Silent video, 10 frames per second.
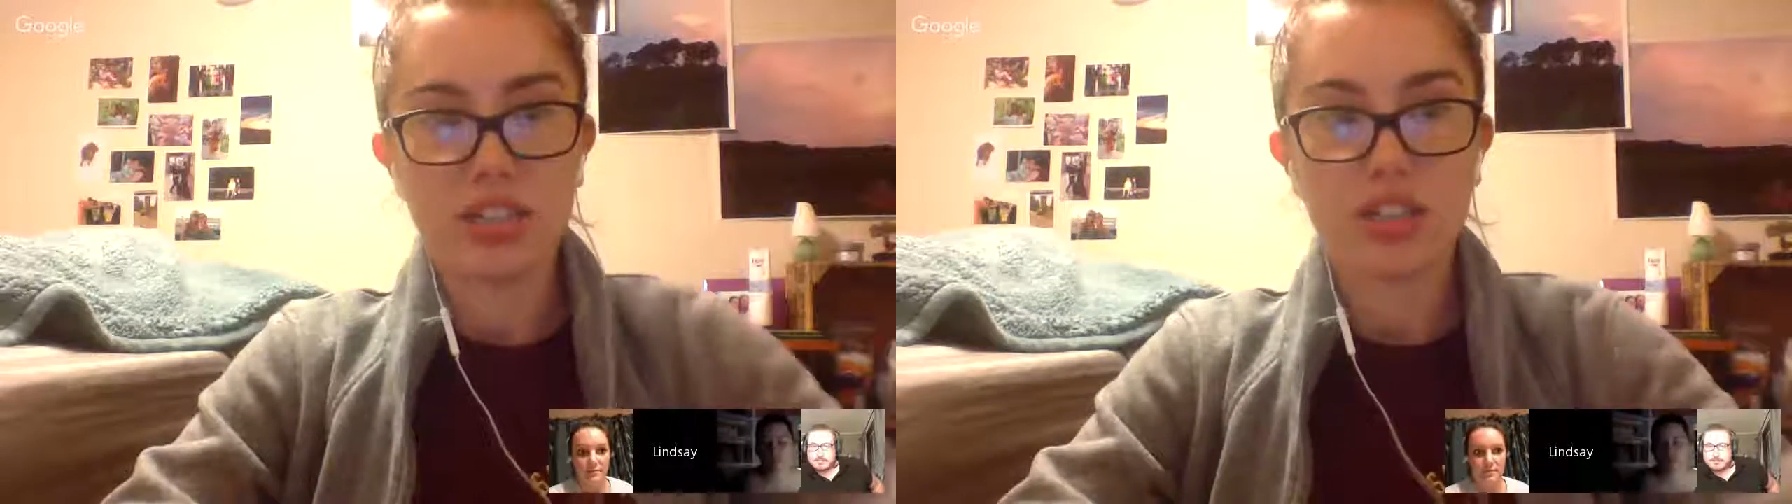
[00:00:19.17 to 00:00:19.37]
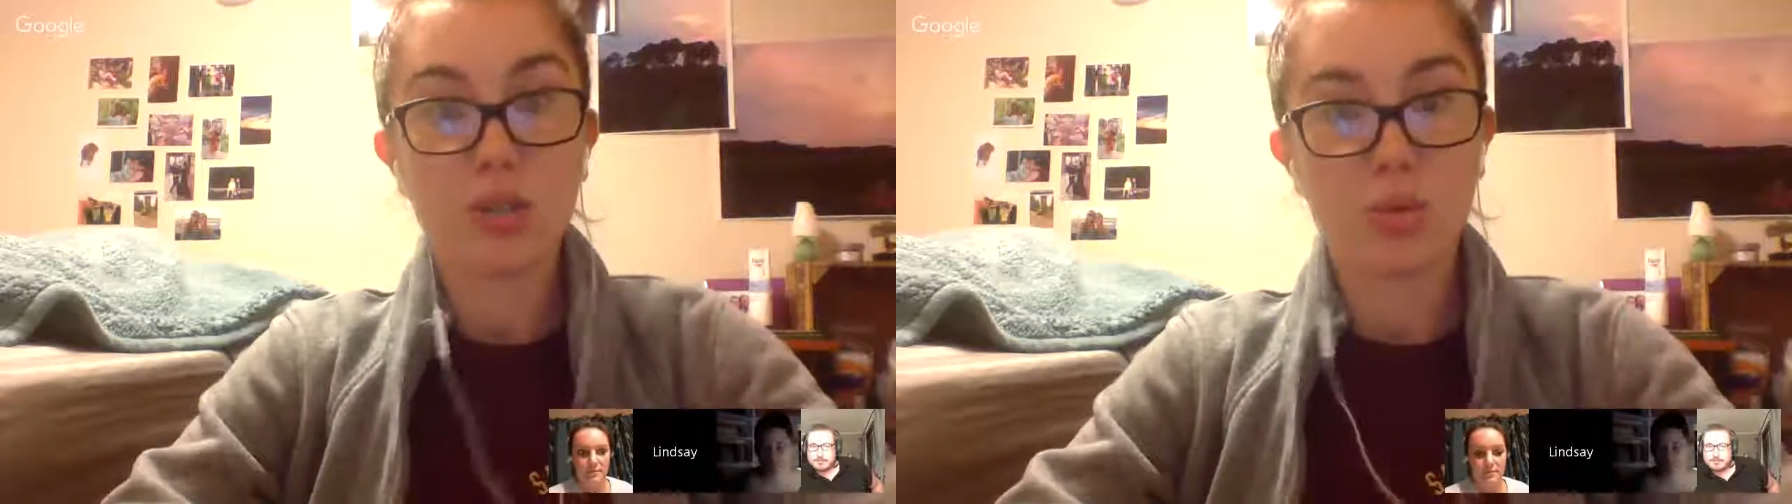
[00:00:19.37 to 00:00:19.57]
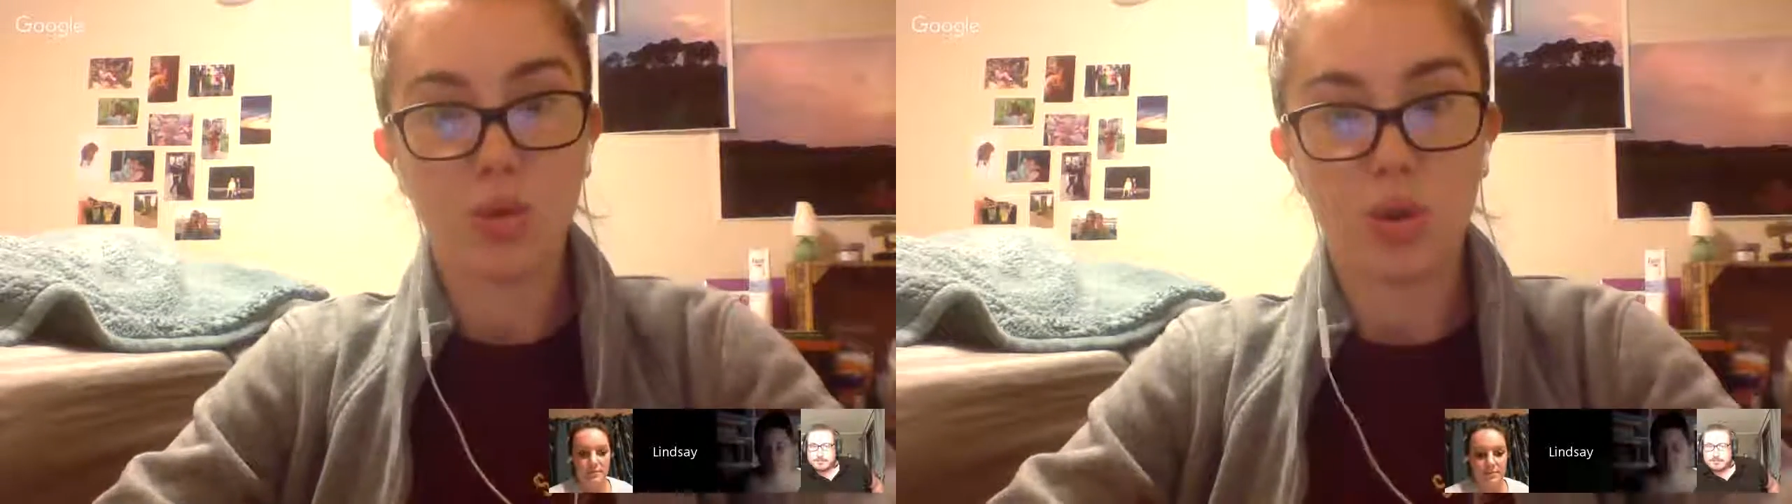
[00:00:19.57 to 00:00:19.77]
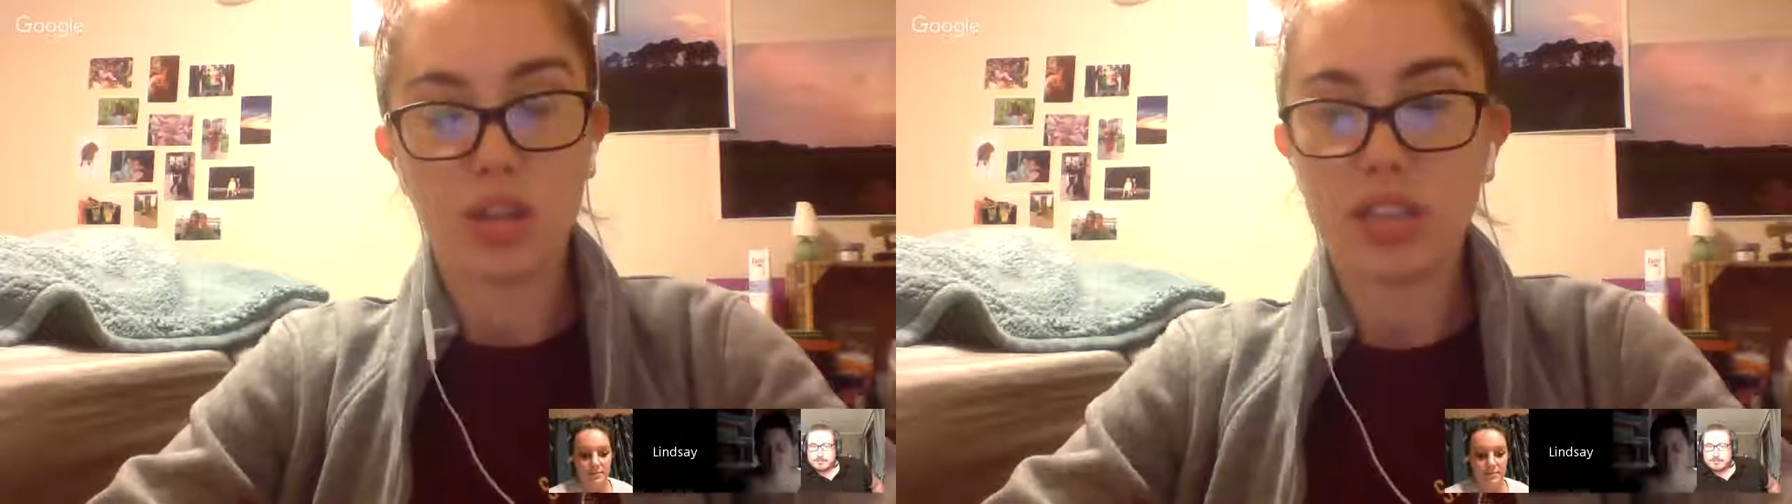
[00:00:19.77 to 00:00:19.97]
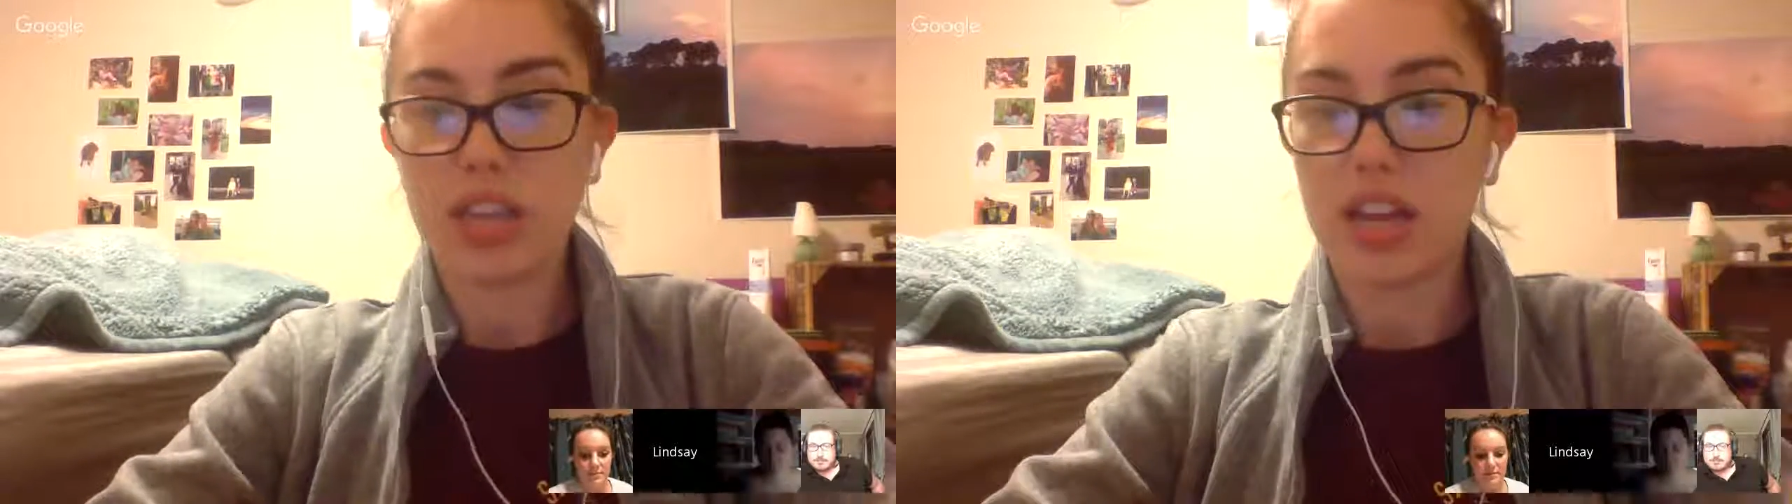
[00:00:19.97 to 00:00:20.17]

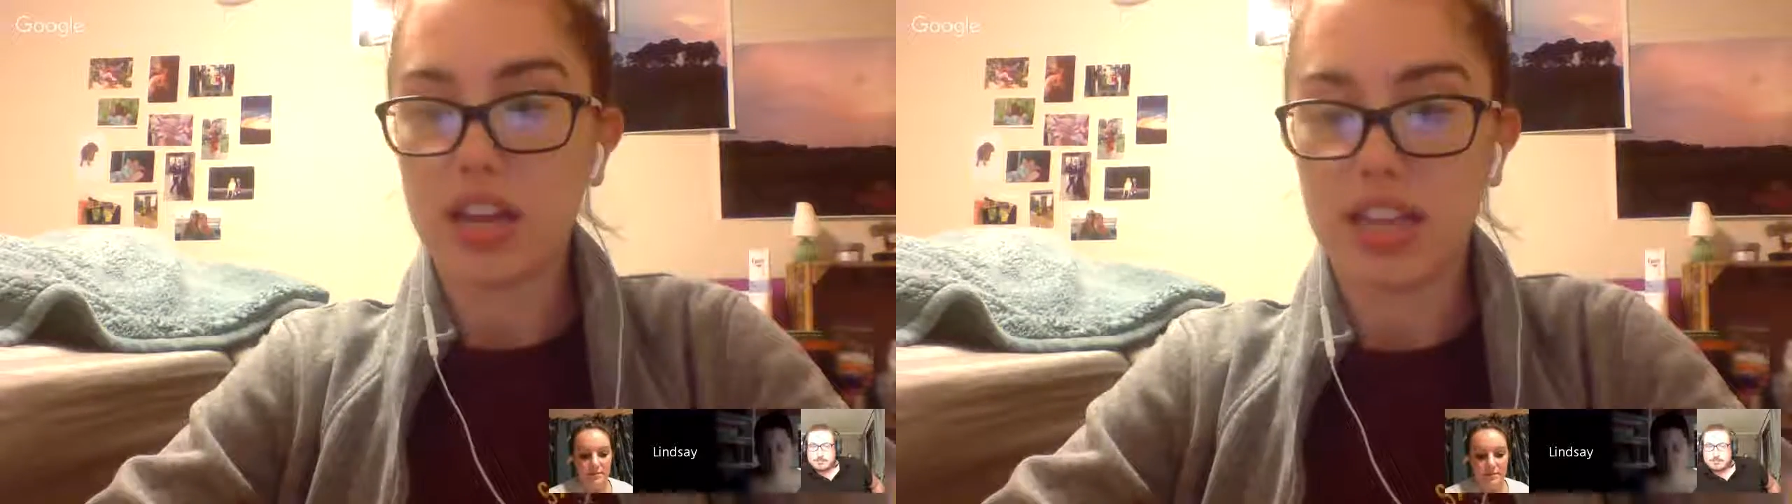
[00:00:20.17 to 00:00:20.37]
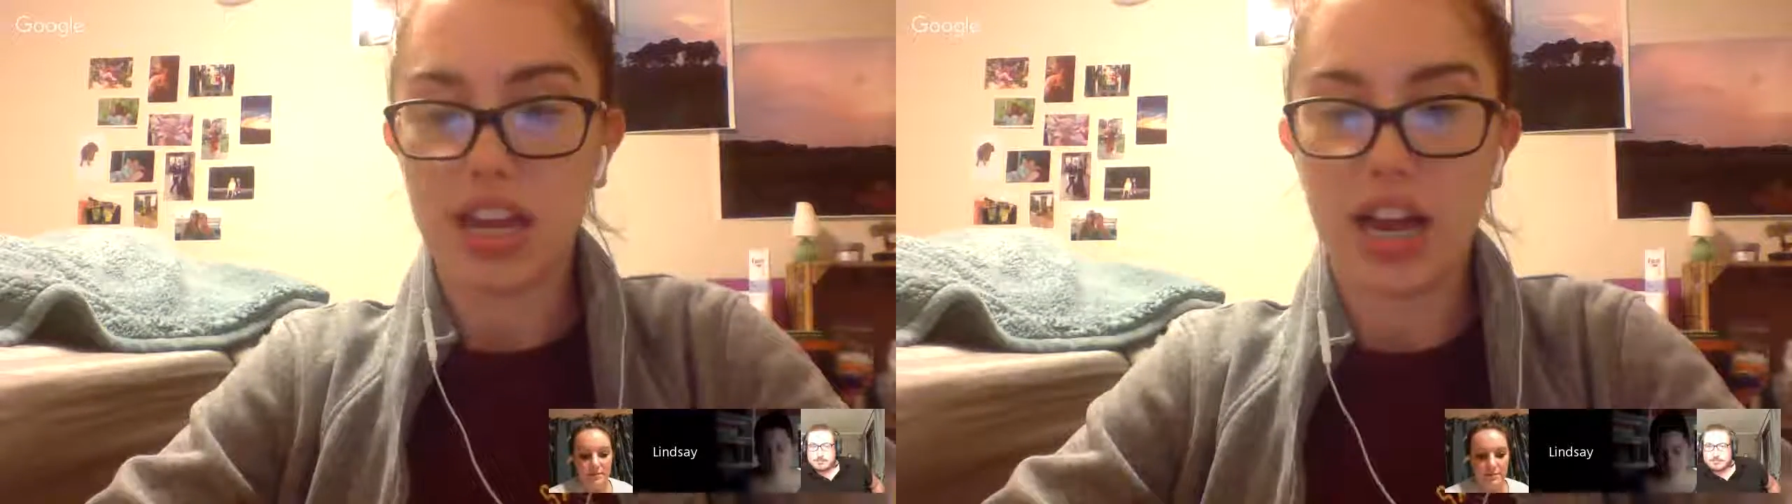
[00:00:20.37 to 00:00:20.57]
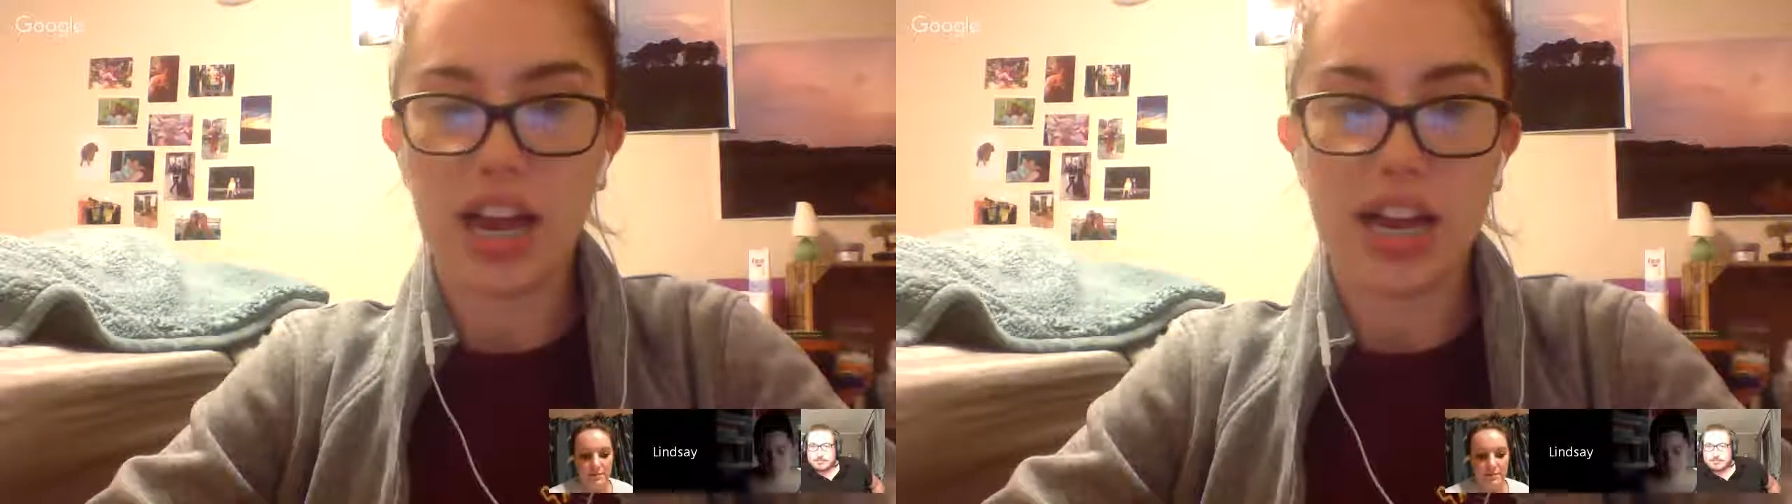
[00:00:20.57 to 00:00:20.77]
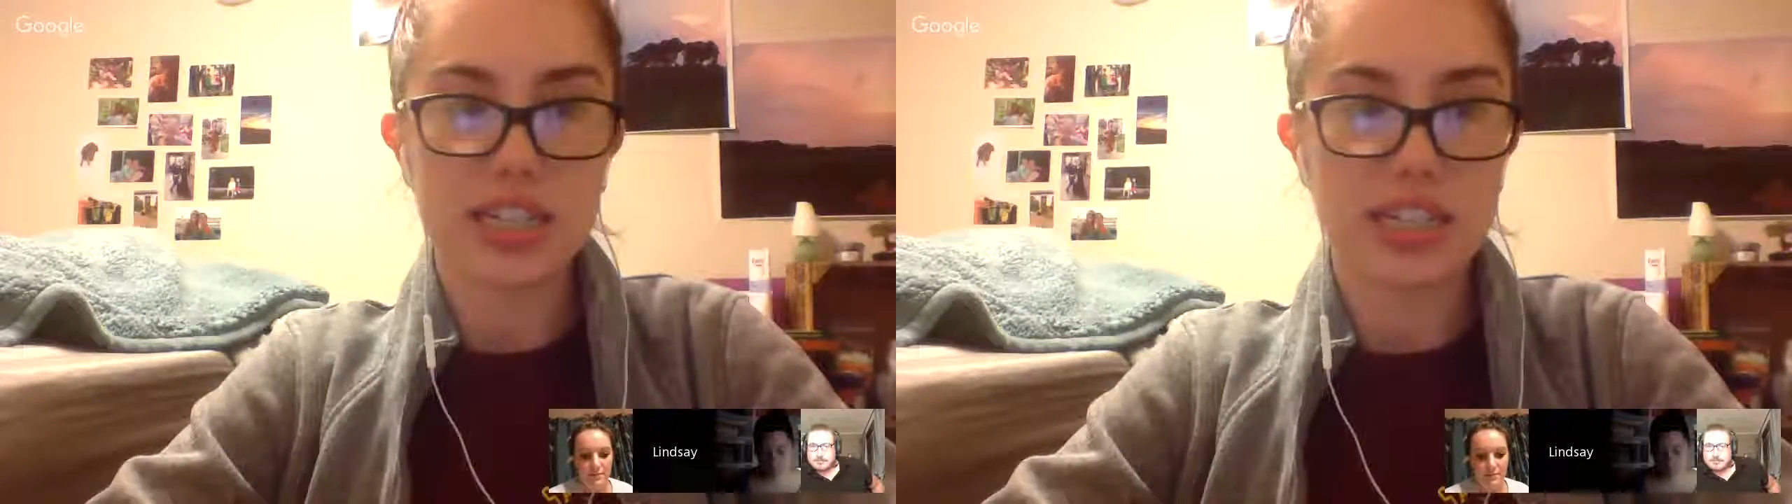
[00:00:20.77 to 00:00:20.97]
tool that I